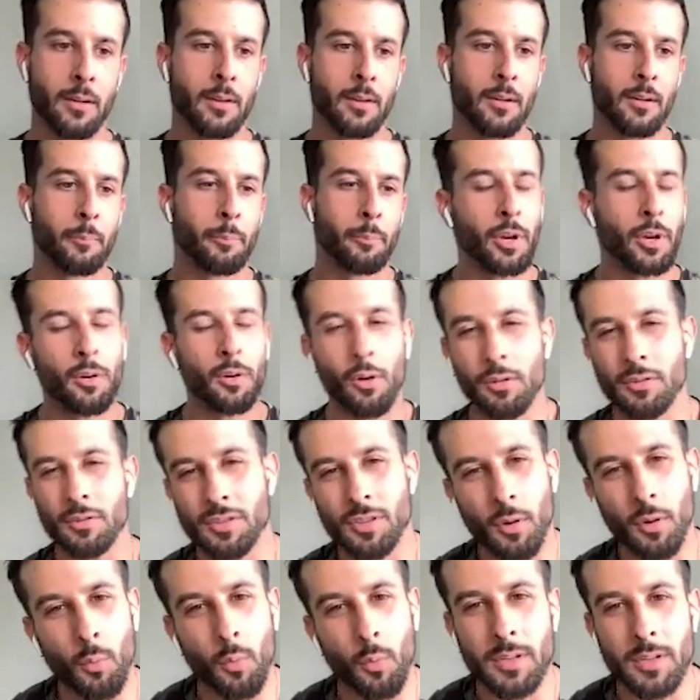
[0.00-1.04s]
But it
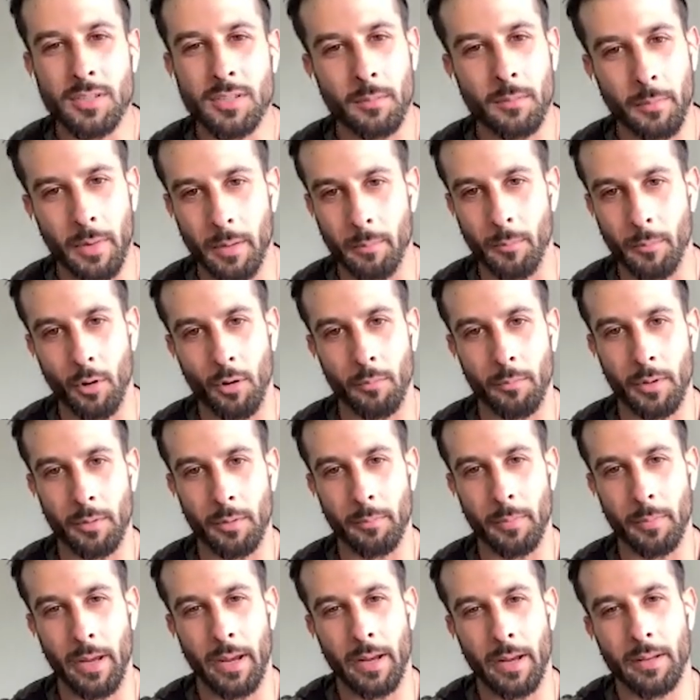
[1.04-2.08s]
also wasn't my moment,
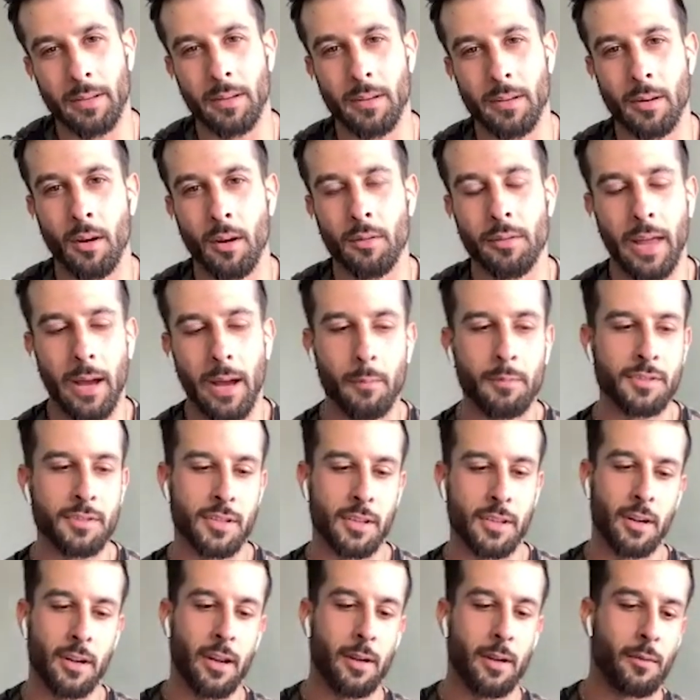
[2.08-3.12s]
man. You know, that was the
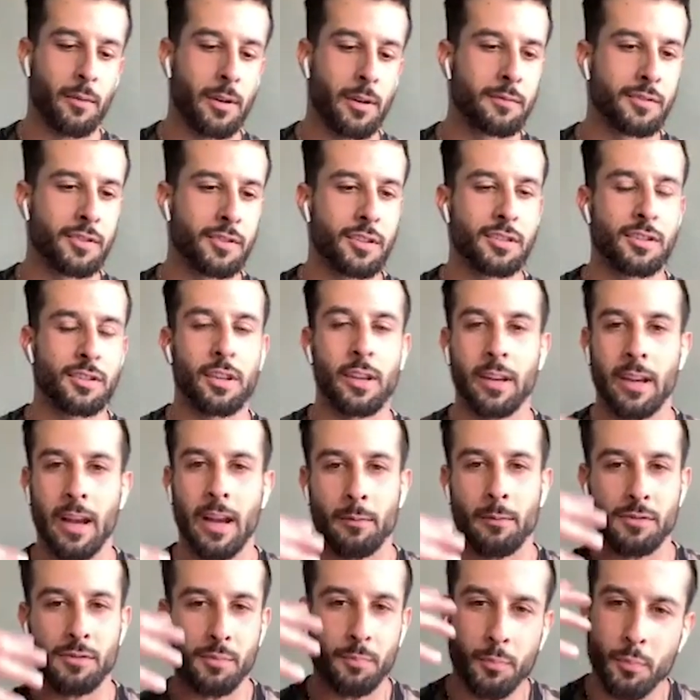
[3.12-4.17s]
night where I was just like I
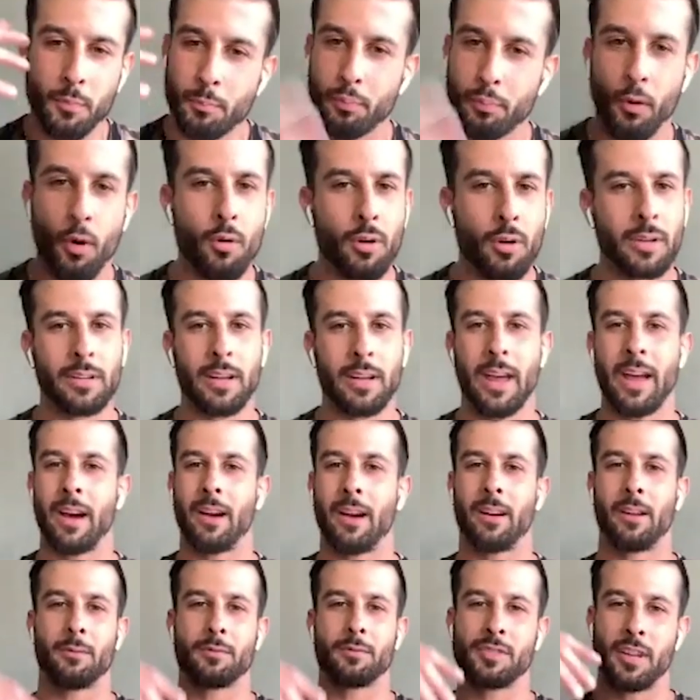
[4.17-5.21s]
was broken down.
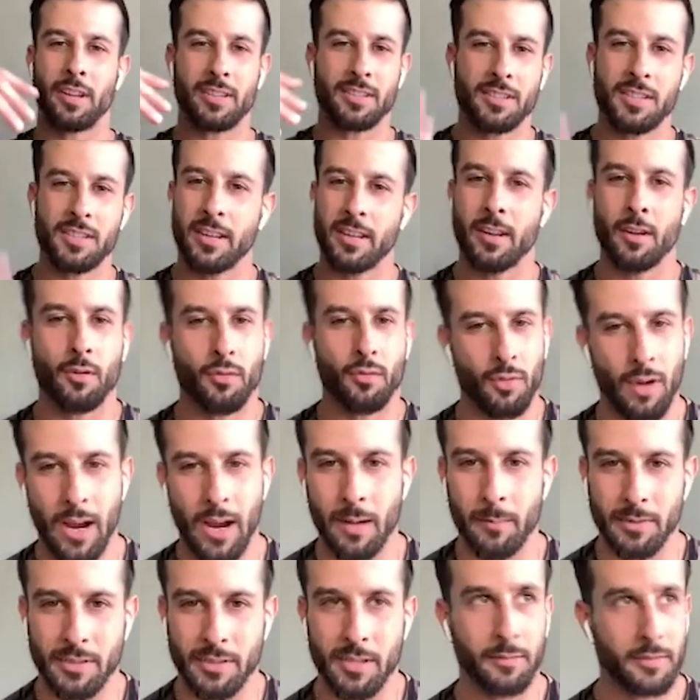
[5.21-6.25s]
I was like sick of crying
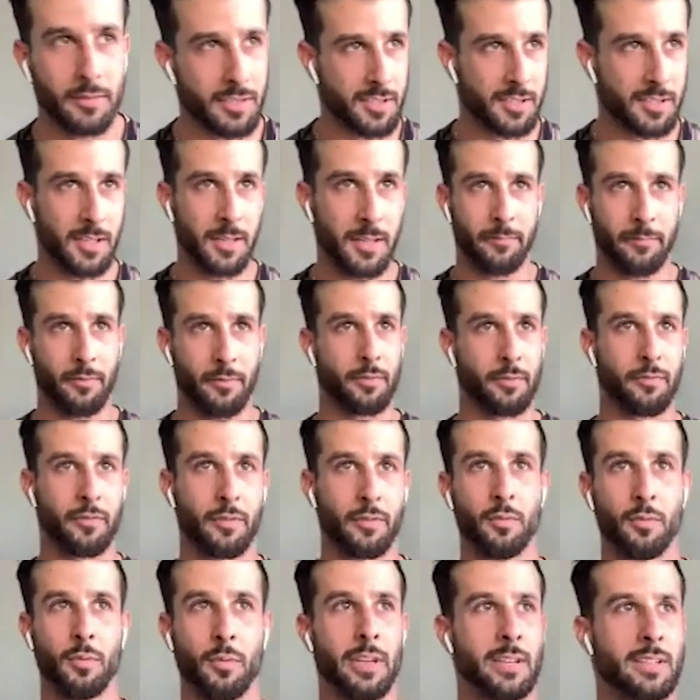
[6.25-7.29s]
myself to sleep for a
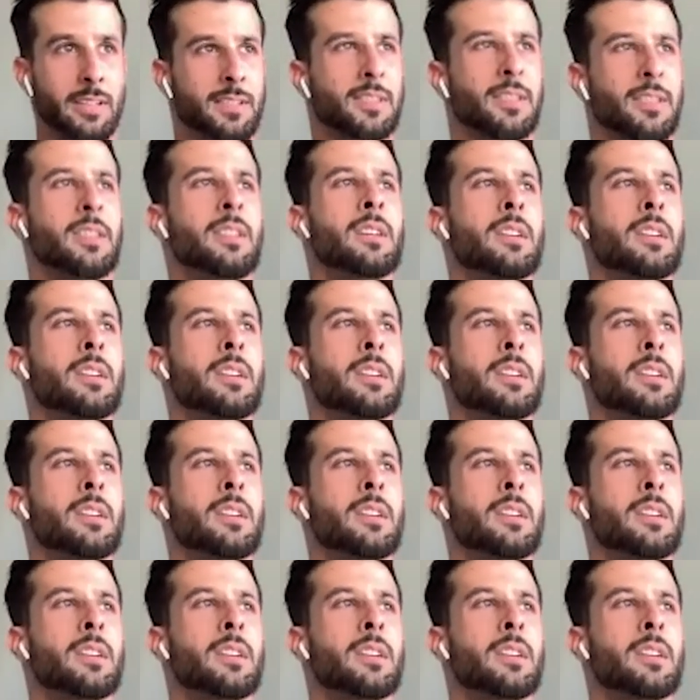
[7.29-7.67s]
few weeks.